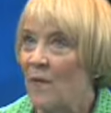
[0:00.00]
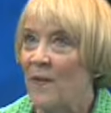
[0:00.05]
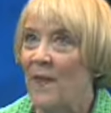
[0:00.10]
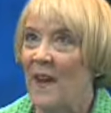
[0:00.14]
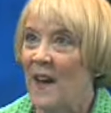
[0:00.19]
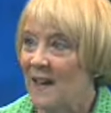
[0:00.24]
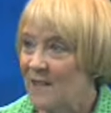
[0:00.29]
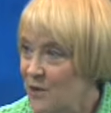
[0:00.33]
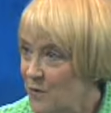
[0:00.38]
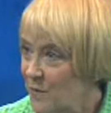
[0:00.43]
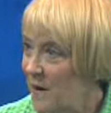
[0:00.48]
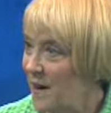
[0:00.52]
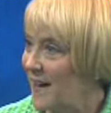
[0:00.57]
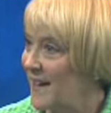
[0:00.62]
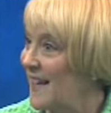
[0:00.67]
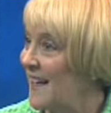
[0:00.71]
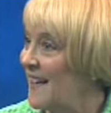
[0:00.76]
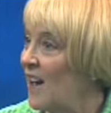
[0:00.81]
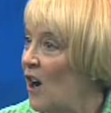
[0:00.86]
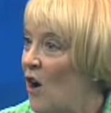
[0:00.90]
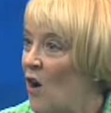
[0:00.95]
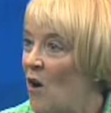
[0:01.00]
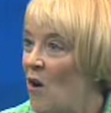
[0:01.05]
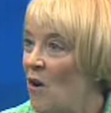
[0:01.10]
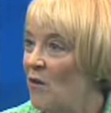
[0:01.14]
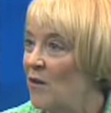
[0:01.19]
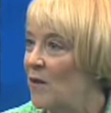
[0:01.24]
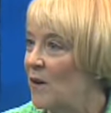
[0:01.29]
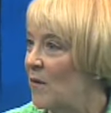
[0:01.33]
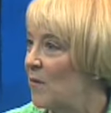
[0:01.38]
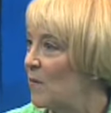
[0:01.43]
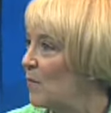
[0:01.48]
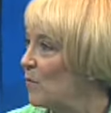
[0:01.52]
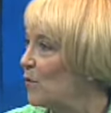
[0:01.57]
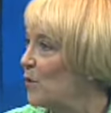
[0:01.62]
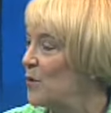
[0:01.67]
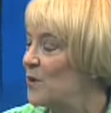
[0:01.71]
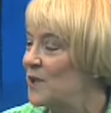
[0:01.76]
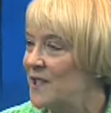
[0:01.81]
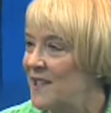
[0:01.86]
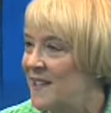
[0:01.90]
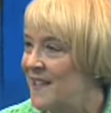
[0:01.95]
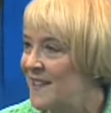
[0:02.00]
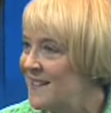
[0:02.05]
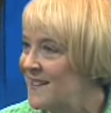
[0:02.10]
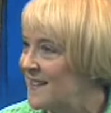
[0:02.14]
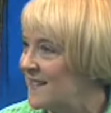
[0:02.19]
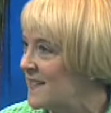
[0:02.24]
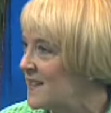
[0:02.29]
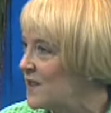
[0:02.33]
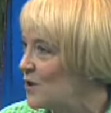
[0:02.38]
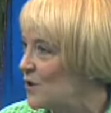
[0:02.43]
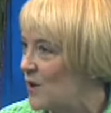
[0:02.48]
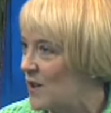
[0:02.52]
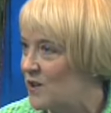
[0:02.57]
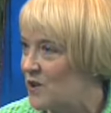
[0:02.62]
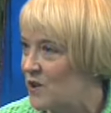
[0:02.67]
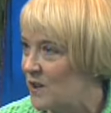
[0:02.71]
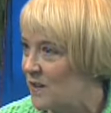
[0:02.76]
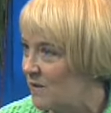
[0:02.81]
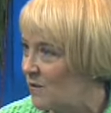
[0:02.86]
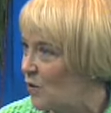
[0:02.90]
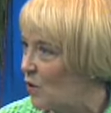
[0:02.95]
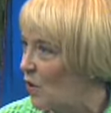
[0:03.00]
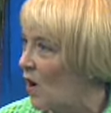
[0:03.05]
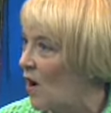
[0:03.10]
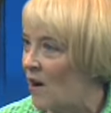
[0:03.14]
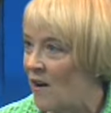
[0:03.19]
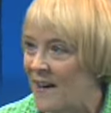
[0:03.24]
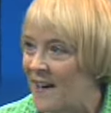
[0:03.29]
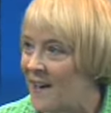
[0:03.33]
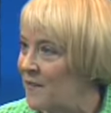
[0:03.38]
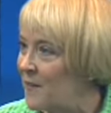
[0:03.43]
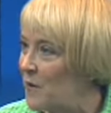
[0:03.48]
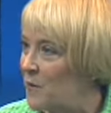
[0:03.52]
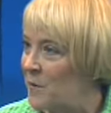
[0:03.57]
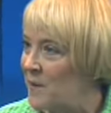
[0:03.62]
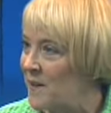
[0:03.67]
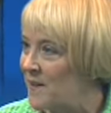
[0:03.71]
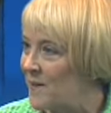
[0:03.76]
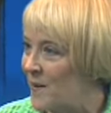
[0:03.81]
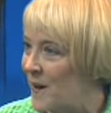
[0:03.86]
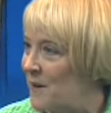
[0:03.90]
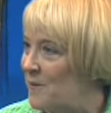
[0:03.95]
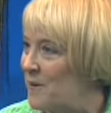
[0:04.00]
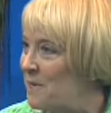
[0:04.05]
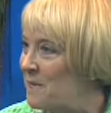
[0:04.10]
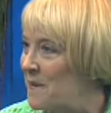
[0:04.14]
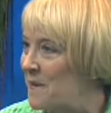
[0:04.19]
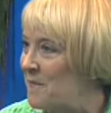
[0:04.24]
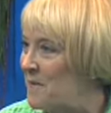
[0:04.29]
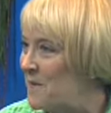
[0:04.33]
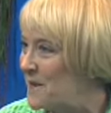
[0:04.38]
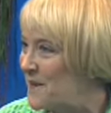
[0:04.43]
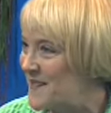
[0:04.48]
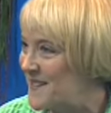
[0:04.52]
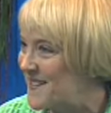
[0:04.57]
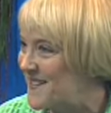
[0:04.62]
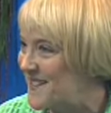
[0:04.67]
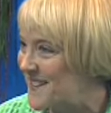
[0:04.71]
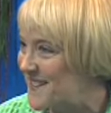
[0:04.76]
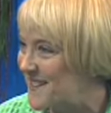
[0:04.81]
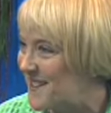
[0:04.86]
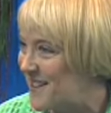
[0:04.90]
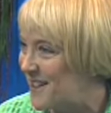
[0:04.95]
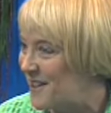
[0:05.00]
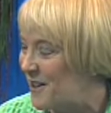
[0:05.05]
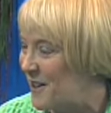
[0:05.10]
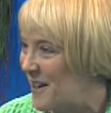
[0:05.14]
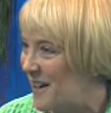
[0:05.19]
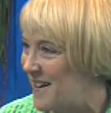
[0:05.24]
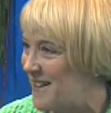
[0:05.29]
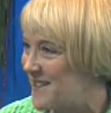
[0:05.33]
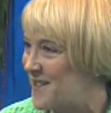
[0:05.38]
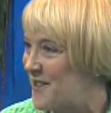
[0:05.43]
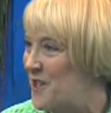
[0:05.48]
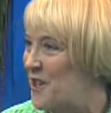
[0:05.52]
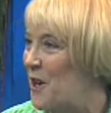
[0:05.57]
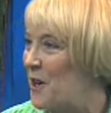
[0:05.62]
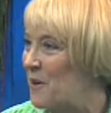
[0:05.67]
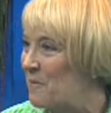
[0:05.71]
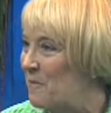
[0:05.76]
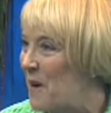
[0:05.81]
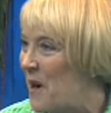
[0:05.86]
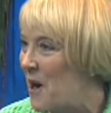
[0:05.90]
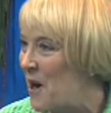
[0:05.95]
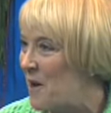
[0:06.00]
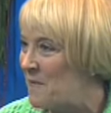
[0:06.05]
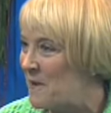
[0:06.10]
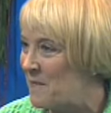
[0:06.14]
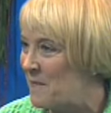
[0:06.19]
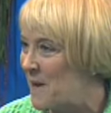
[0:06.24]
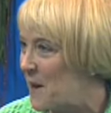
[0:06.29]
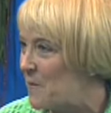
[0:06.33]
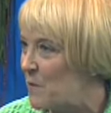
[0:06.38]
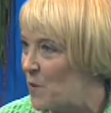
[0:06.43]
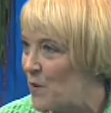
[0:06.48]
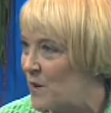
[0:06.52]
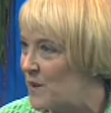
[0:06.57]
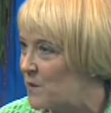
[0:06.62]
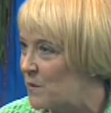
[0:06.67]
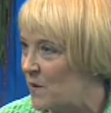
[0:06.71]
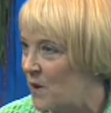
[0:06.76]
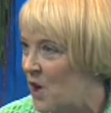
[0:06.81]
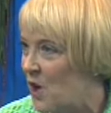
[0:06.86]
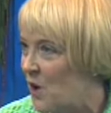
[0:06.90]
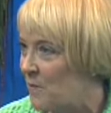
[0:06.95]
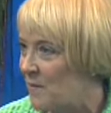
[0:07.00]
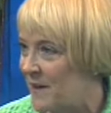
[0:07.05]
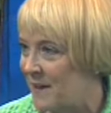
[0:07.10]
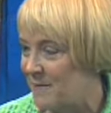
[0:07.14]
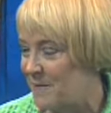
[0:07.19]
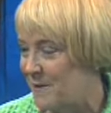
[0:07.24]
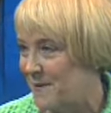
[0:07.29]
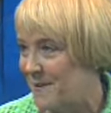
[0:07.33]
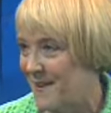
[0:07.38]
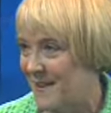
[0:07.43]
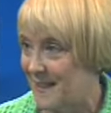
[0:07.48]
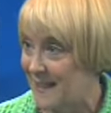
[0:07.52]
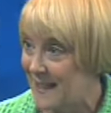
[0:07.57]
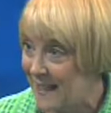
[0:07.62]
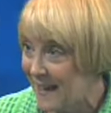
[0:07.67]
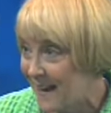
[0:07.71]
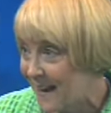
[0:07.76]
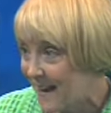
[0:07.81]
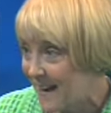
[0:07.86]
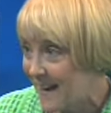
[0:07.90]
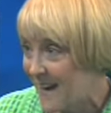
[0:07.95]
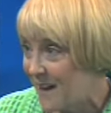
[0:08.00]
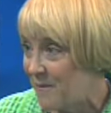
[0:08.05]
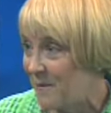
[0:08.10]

That's right. And all the routines and the structure have gone out the window. I remember this as a, as a young mom, and my boys were home, and it was like, yay!